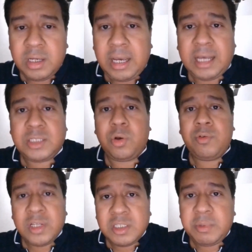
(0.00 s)
has
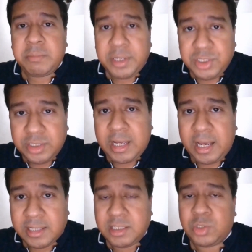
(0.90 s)
always been patient
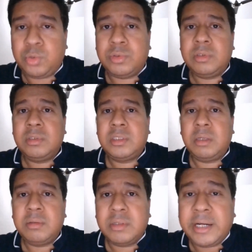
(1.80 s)
access to
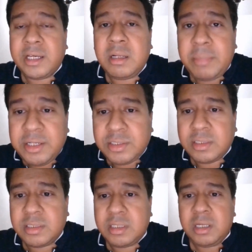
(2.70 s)
critical
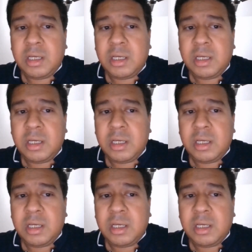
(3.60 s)
medicines.